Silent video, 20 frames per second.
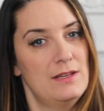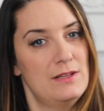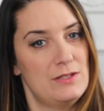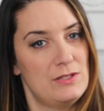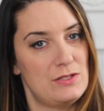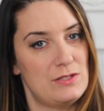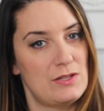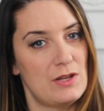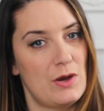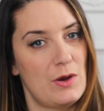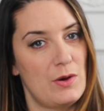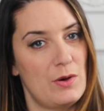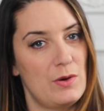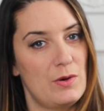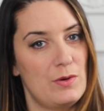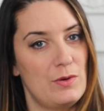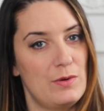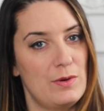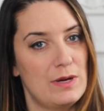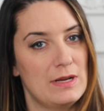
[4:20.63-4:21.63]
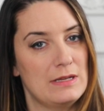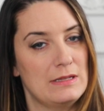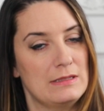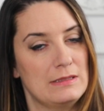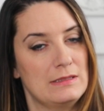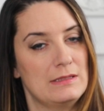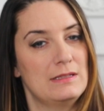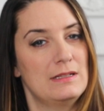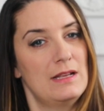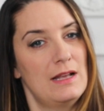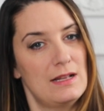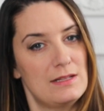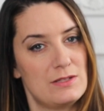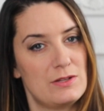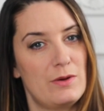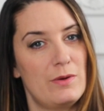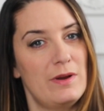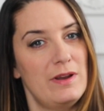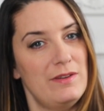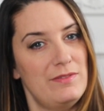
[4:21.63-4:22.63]
So that's
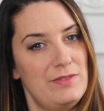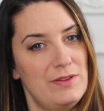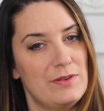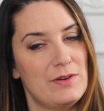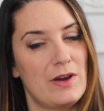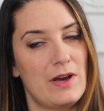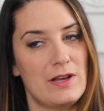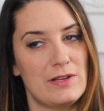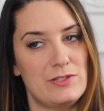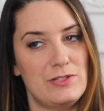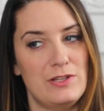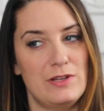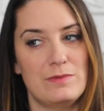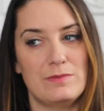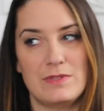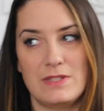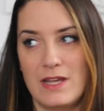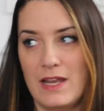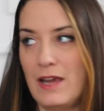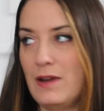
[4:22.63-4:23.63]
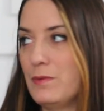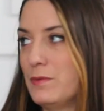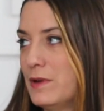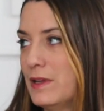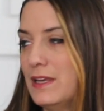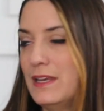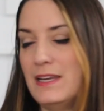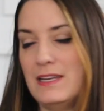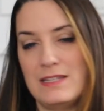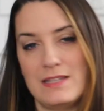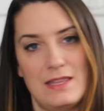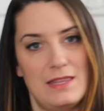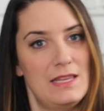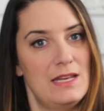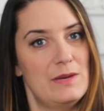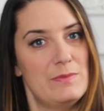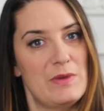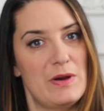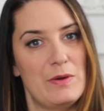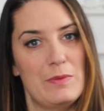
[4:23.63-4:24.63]
quite a few costumes, and I really need to
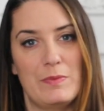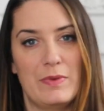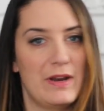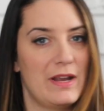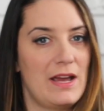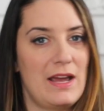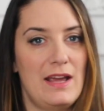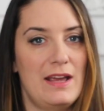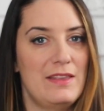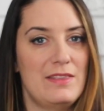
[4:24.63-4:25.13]
thin them out, but